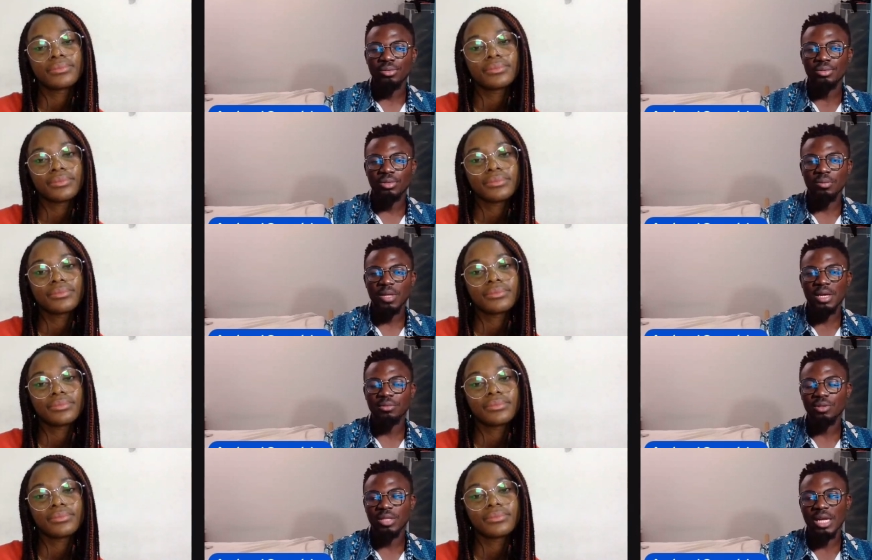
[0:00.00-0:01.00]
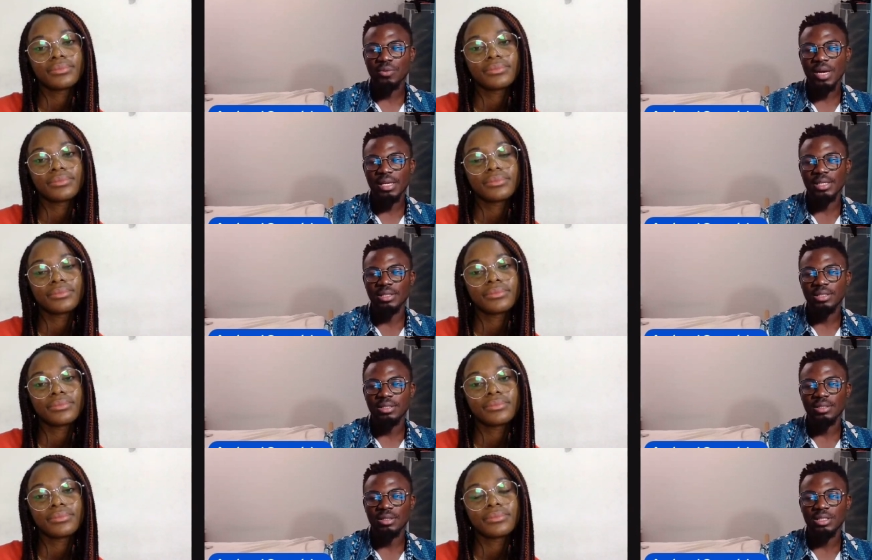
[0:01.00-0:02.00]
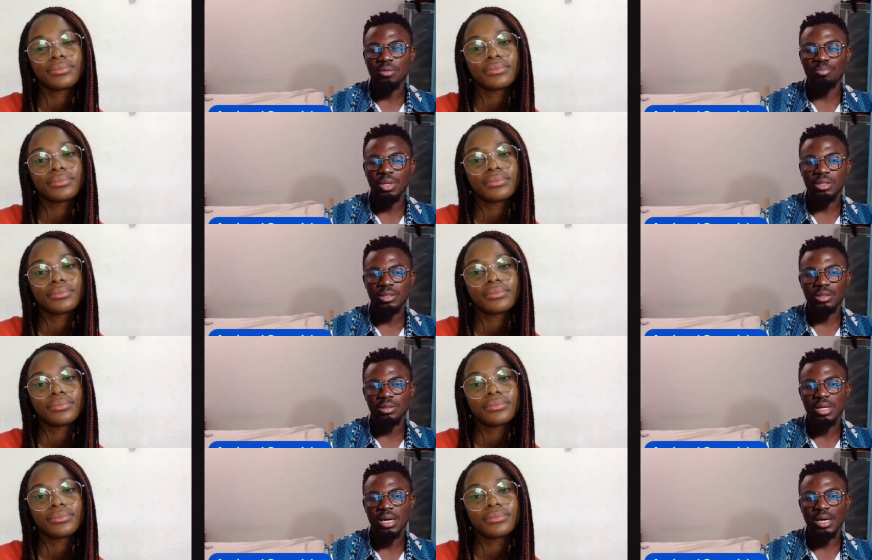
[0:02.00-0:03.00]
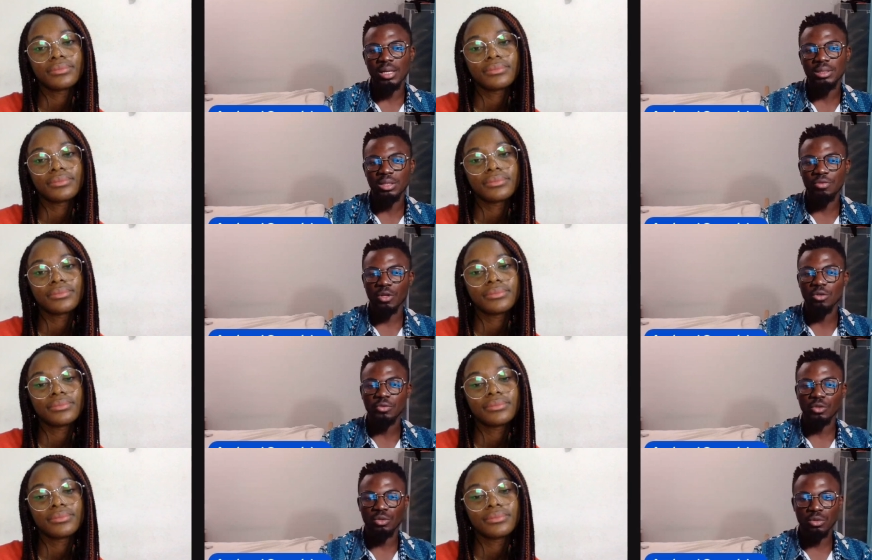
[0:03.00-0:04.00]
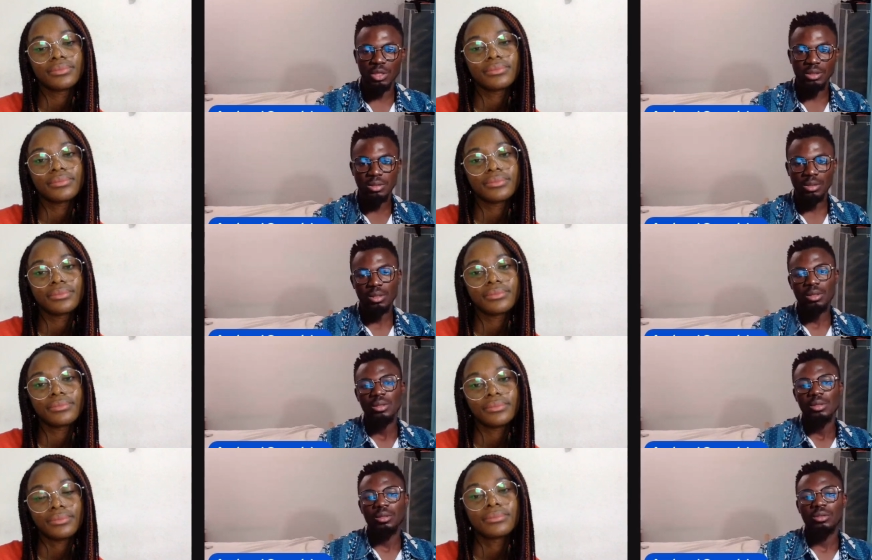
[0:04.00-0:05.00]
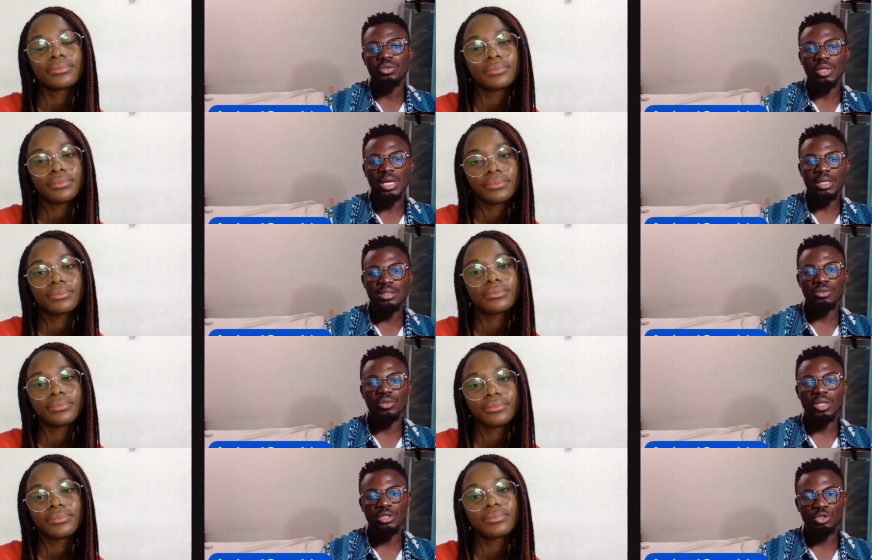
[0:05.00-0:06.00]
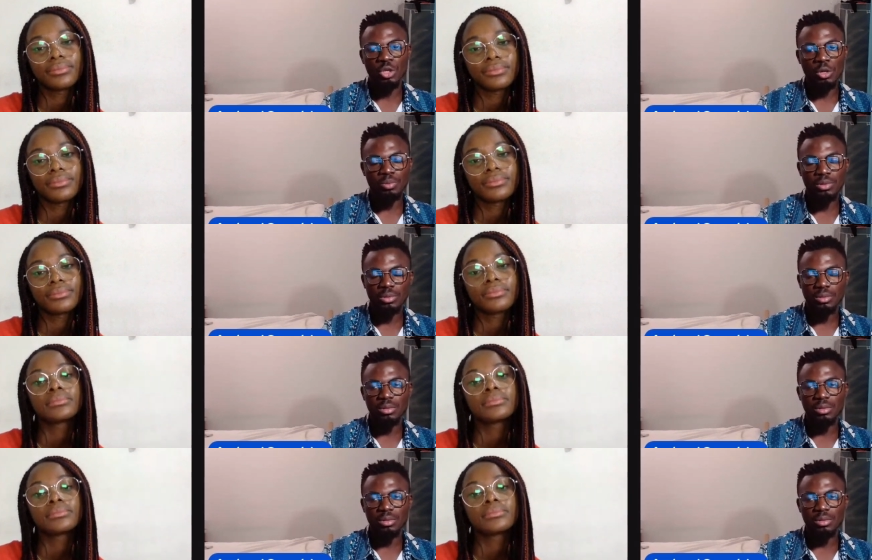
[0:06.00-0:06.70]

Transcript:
Speaker 1: sometimes, so that's why it's it's a bit uh, difficult for students to get student jobs